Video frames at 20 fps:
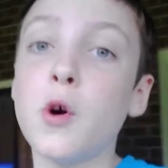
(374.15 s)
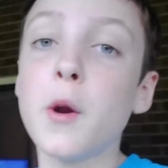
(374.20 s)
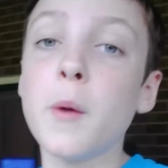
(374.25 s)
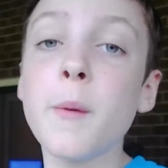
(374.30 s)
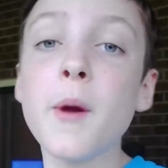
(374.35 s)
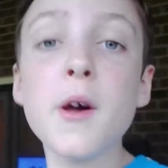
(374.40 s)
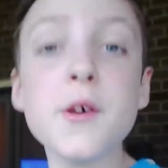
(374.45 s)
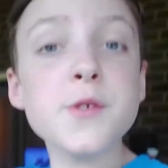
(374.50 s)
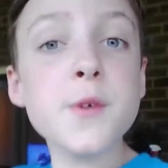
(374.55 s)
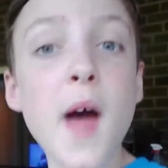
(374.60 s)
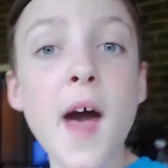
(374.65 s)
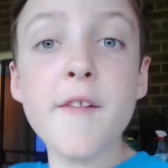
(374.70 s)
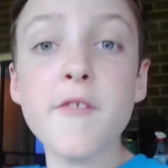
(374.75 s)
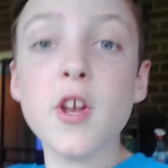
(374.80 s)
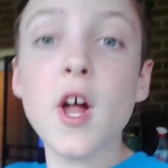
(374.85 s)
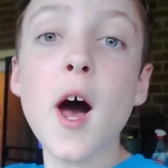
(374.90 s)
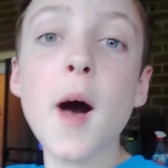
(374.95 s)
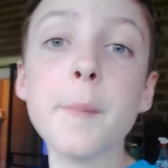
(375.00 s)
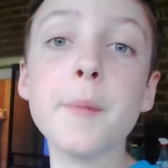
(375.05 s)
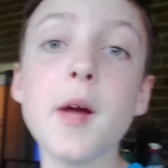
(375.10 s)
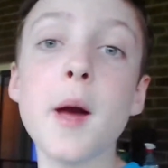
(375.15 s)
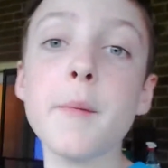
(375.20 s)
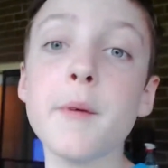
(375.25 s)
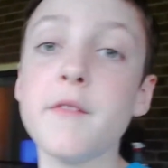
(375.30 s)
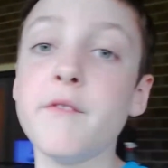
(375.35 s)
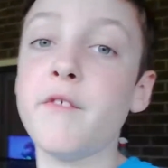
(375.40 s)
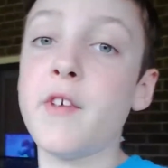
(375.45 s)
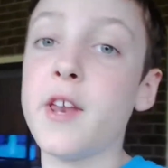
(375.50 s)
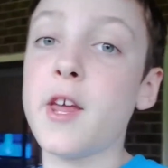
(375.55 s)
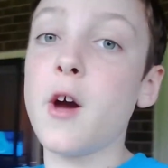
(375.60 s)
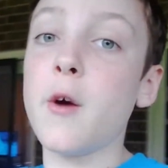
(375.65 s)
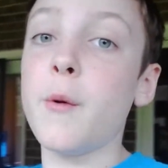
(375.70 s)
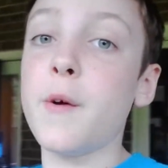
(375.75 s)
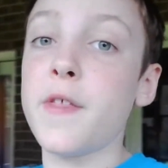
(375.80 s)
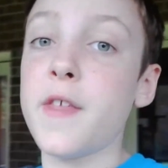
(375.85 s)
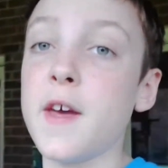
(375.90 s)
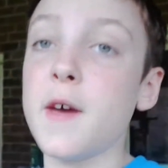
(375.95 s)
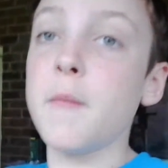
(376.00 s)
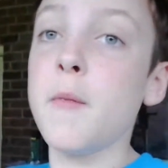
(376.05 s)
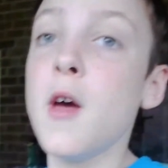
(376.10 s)
And we also have an upcoming video
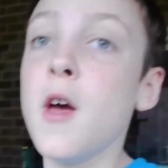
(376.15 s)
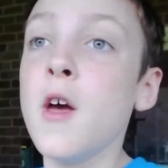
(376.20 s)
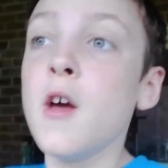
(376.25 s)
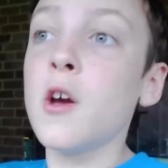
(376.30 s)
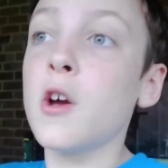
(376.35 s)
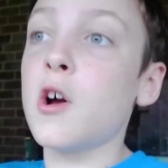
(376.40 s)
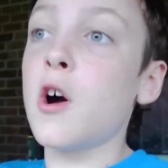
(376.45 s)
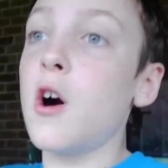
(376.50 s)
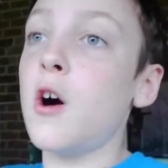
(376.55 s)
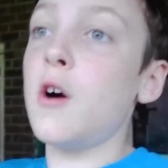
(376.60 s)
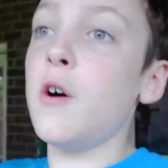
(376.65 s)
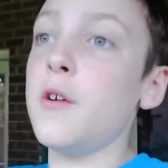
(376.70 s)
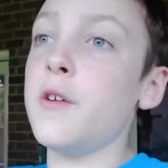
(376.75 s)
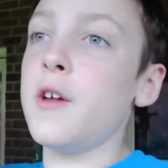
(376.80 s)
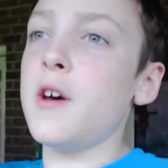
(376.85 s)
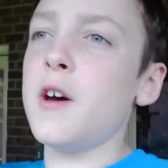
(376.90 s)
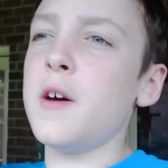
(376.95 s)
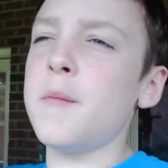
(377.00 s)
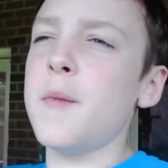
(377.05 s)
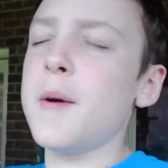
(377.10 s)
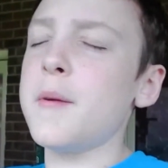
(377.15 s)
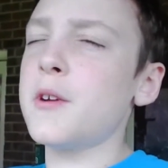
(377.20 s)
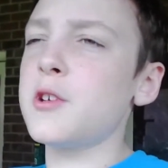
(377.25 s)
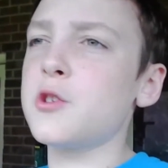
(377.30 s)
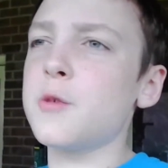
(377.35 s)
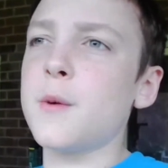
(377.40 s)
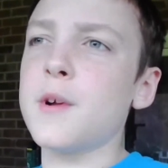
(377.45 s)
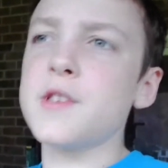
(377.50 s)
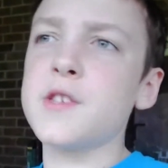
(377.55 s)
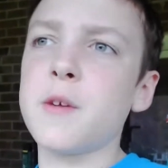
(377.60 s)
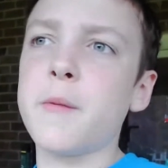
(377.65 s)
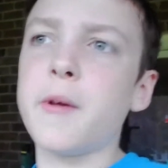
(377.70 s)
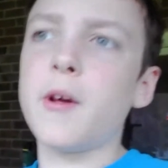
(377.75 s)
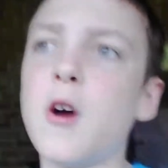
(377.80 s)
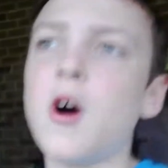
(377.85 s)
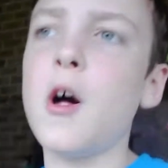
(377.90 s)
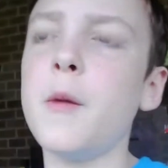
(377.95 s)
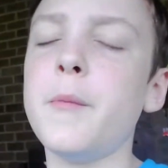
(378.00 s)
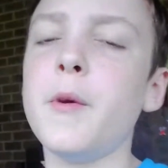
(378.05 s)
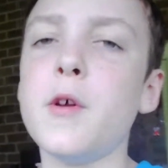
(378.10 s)
with him called, I'm not sure what it's going to be
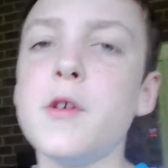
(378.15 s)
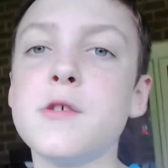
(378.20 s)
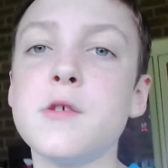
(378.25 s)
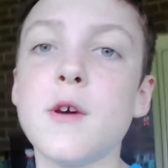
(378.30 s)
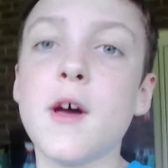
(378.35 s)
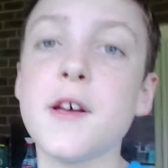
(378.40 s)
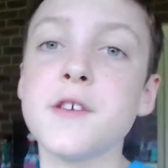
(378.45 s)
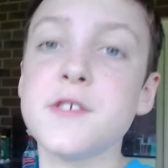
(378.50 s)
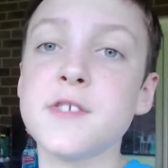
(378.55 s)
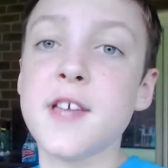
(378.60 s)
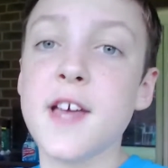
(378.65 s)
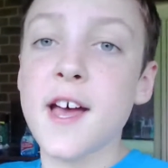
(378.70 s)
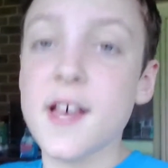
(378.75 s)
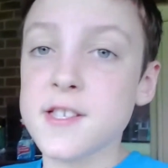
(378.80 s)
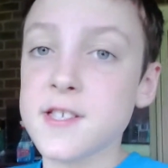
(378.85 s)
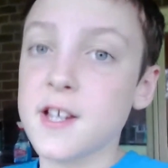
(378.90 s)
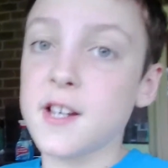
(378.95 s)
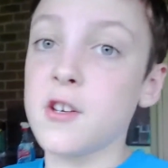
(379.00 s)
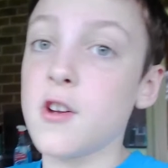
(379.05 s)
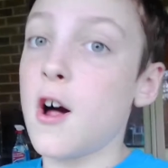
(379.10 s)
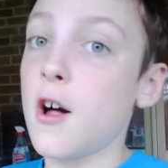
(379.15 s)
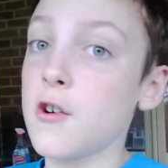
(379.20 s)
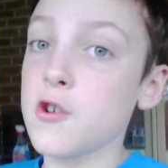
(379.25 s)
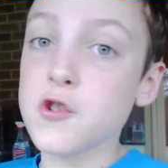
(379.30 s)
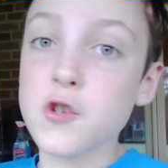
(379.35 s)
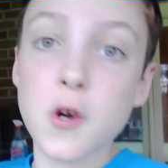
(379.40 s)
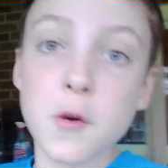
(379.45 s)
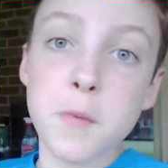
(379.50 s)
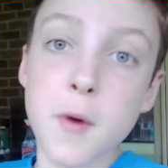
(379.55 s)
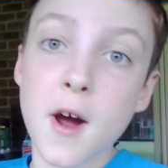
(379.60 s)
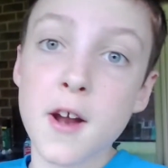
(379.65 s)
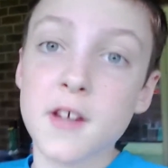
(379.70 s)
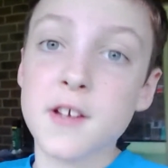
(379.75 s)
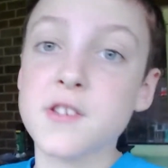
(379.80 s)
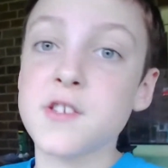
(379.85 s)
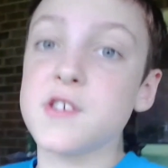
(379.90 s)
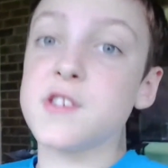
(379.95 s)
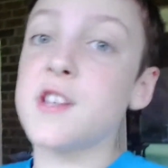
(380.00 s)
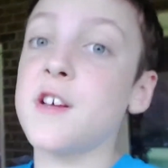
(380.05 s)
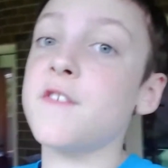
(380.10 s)
called, but it's us testing dollar store
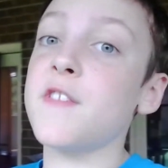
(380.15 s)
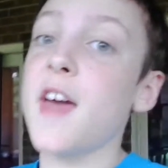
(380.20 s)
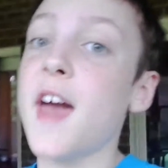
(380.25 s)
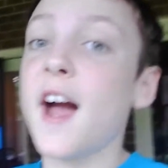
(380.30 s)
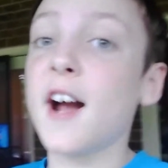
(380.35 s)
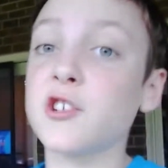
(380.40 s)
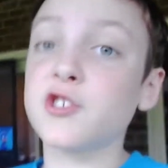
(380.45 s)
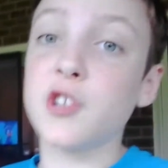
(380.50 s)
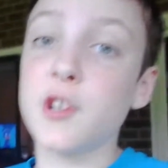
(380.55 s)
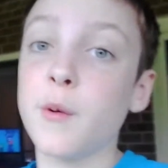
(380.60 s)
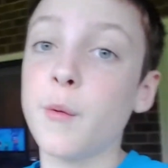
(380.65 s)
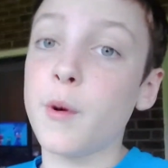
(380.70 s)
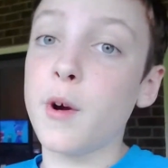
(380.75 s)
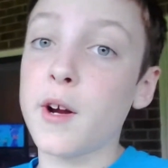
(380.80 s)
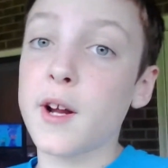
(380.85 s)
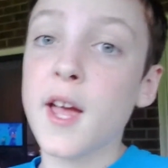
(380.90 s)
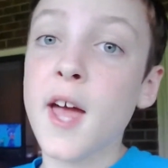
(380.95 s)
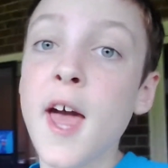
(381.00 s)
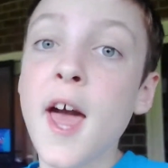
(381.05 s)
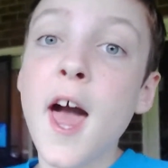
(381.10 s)
products to see if they actually work.